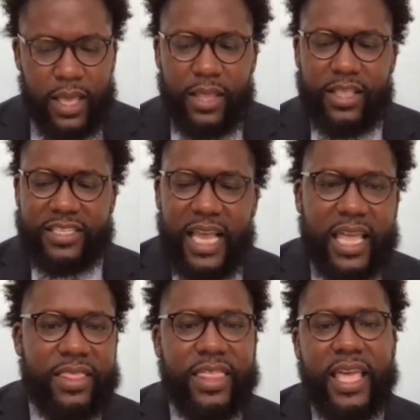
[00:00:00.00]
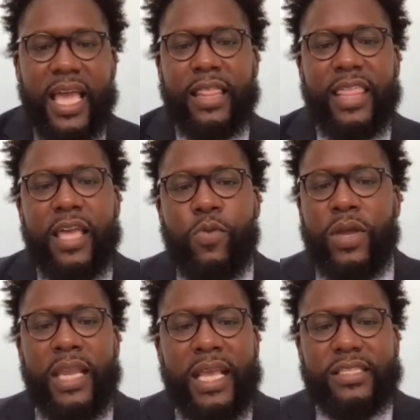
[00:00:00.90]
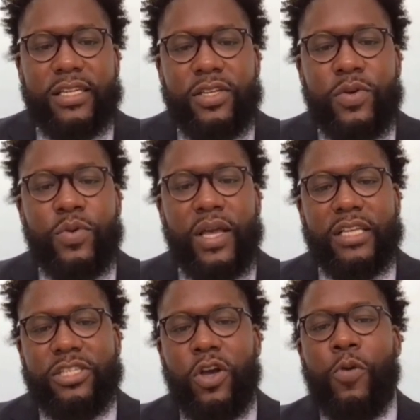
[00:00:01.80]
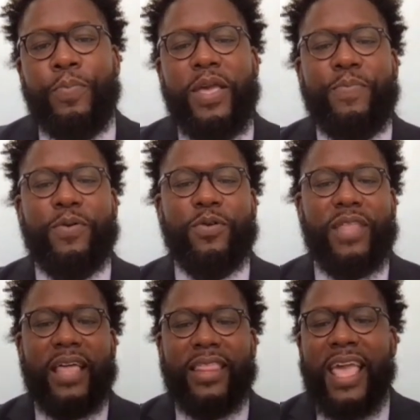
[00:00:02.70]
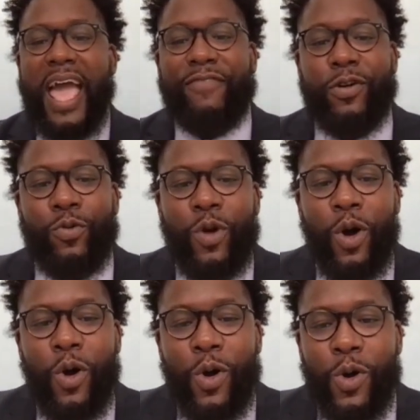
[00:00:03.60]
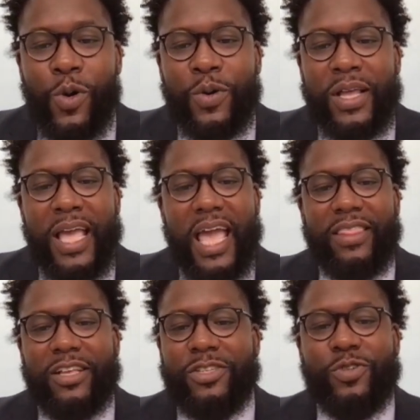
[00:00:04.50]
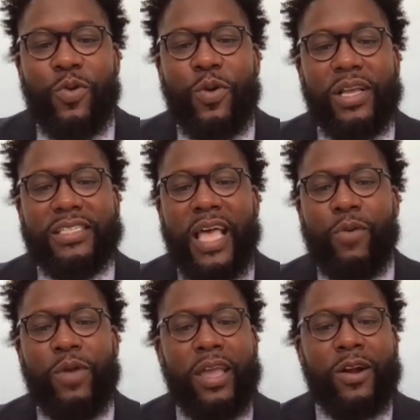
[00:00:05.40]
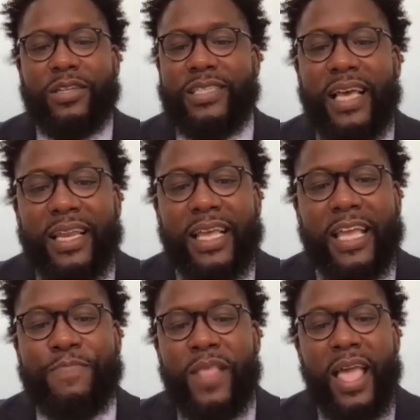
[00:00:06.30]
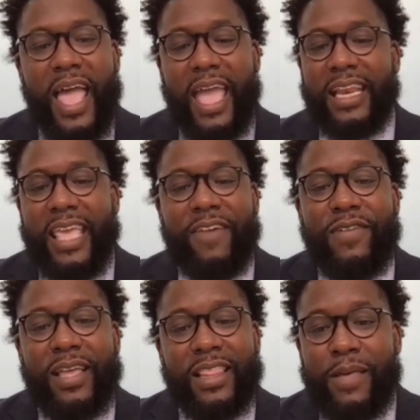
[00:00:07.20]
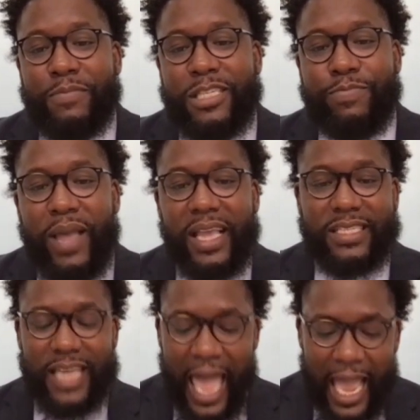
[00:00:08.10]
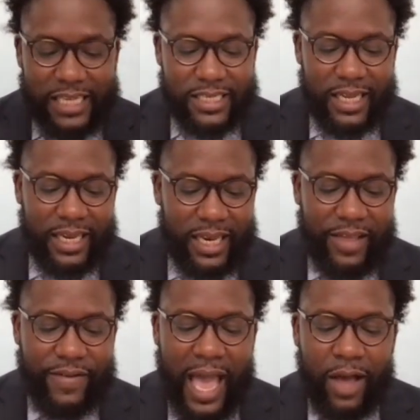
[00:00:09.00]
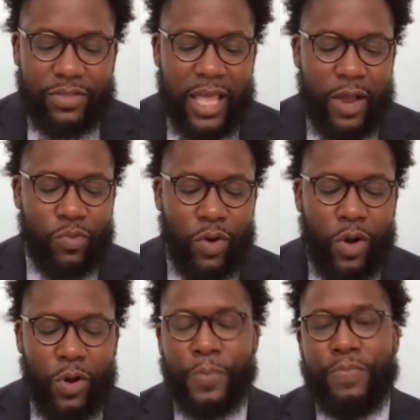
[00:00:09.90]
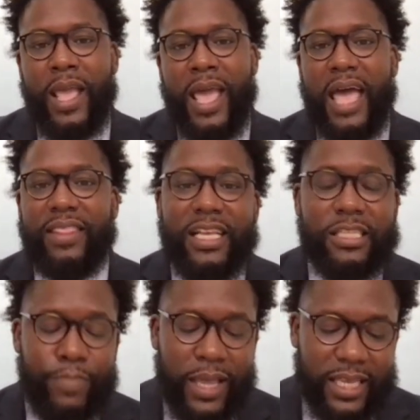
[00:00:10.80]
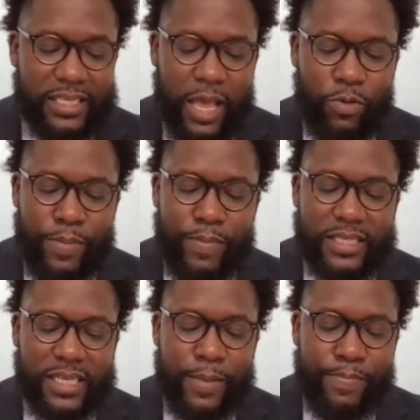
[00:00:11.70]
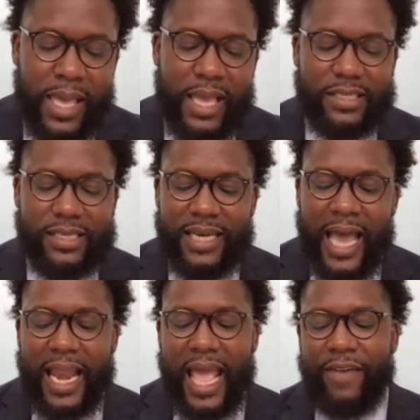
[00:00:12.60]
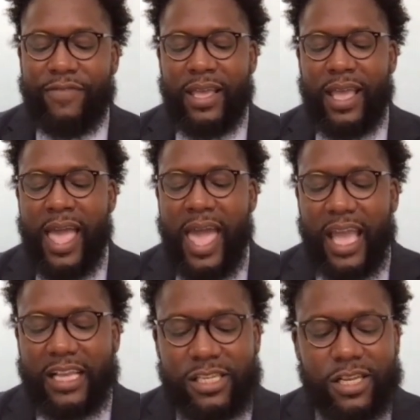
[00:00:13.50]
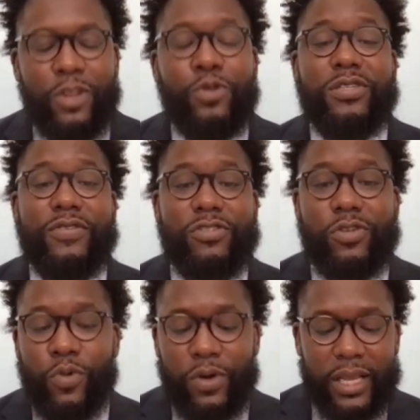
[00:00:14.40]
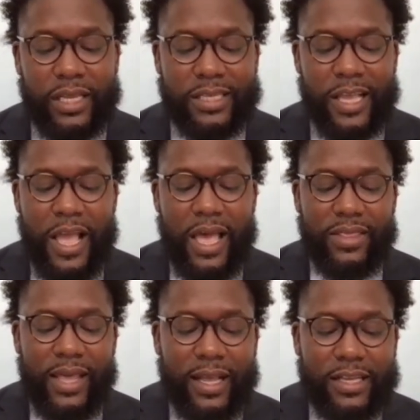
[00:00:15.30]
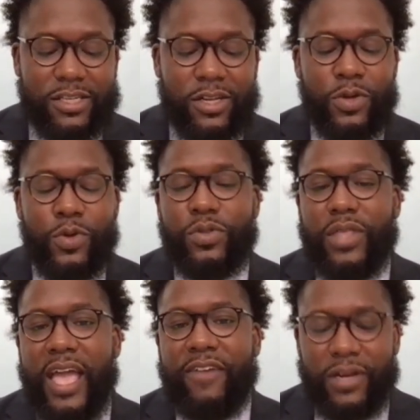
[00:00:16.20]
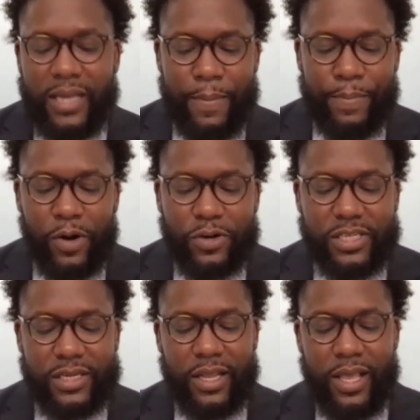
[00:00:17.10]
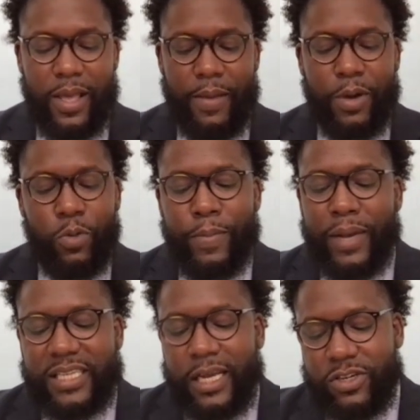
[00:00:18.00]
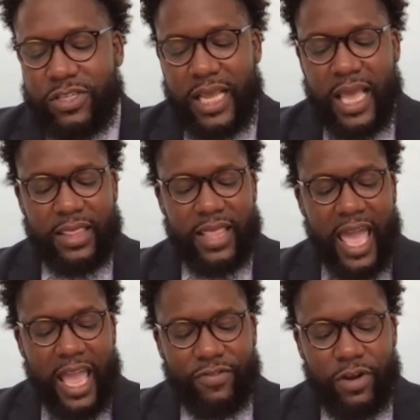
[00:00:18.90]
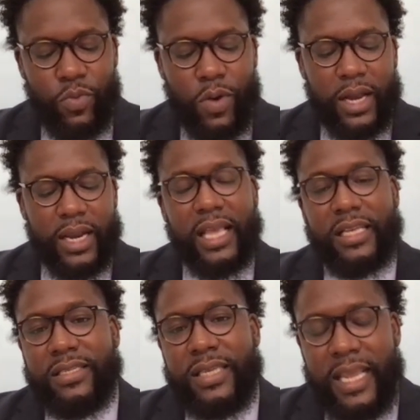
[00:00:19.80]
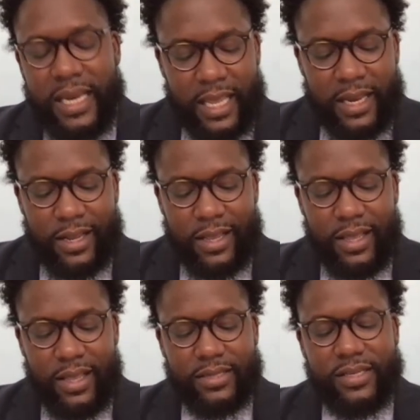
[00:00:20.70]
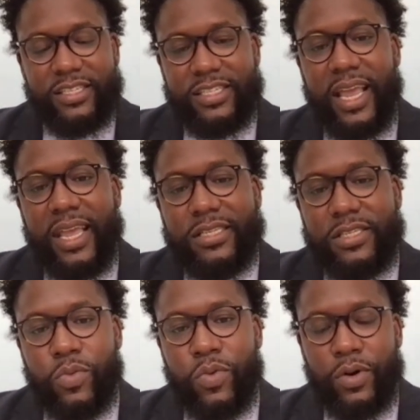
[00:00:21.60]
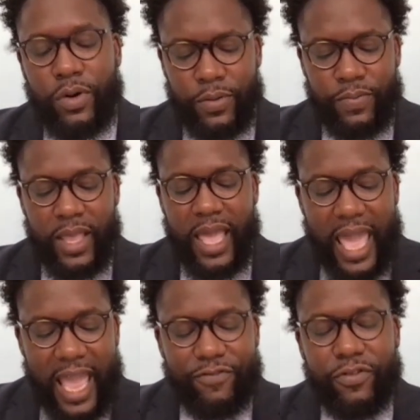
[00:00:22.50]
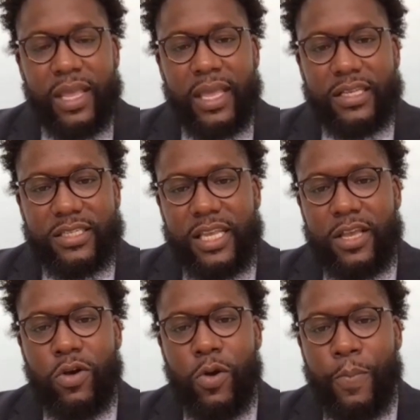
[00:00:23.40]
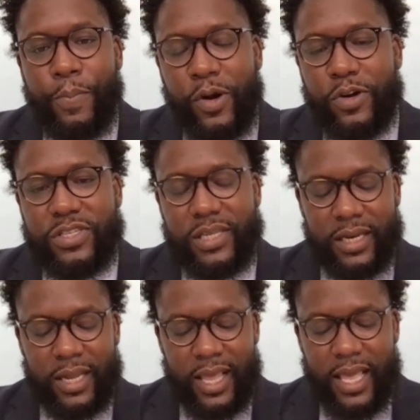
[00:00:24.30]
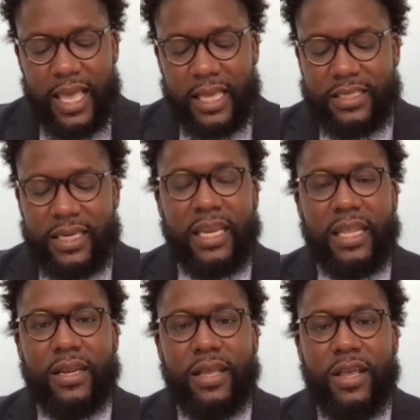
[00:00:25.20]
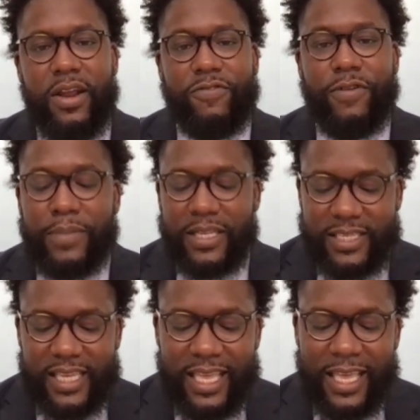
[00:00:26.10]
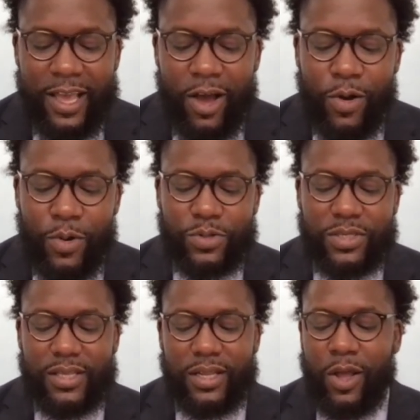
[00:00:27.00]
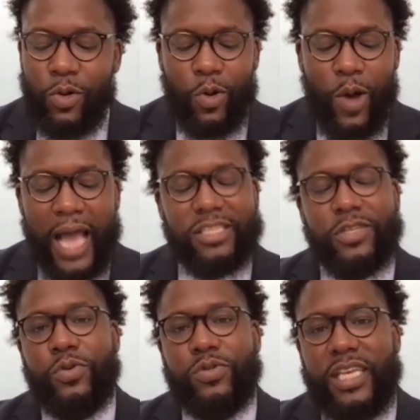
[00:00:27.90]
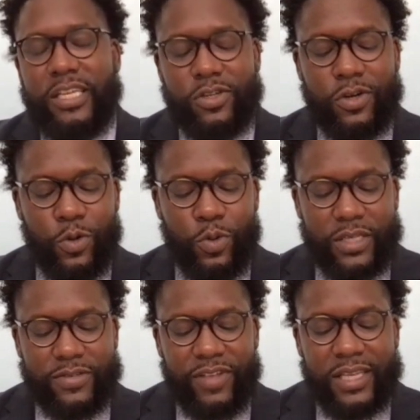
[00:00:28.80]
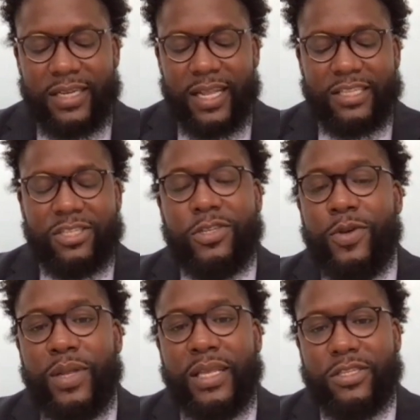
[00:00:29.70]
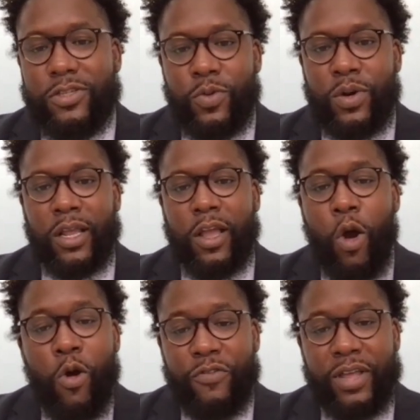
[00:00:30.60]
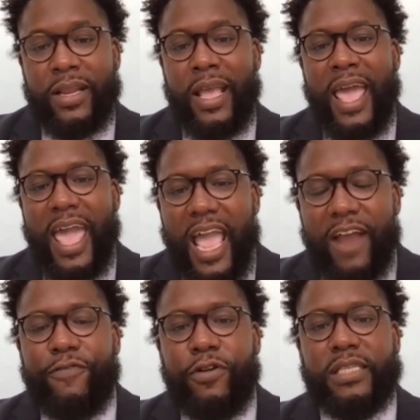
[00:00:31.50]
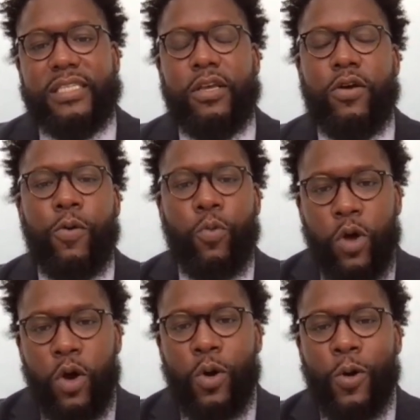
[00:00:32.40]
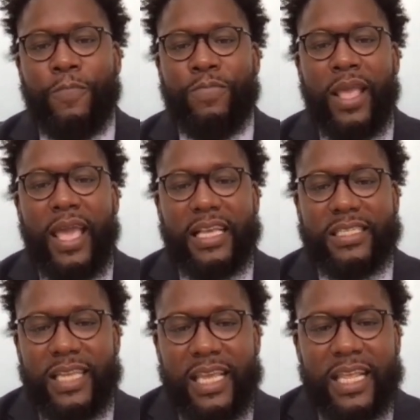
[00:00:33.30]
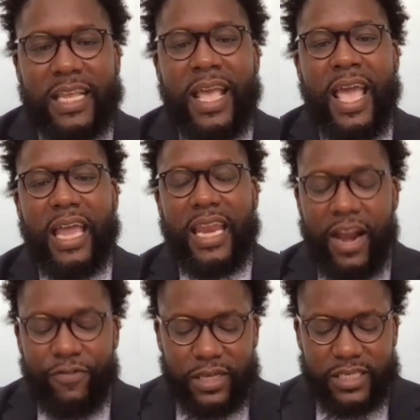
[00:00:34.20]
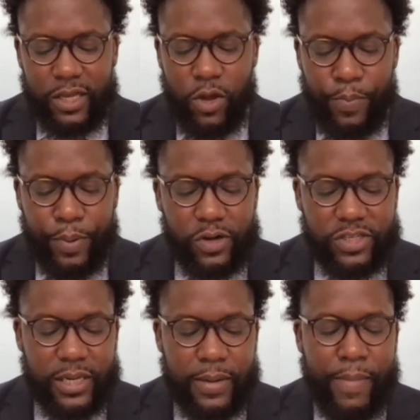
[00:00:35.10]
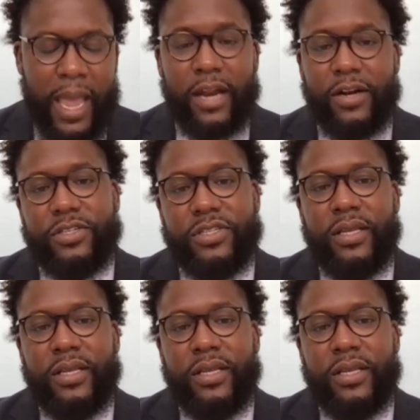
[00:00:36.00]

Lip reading: The second thing I think we need to do is show people that they have a role in the stories that we are telling and giving them space to actually live out that role. And this means that we must commit to not having exclusive stories that exclude the everyday person. But we must understand that everyone is needed to change the world. Every single person is needed. From the CEO to the local high school teacher who has visited students during COVID, every single role is needed and every single person matters.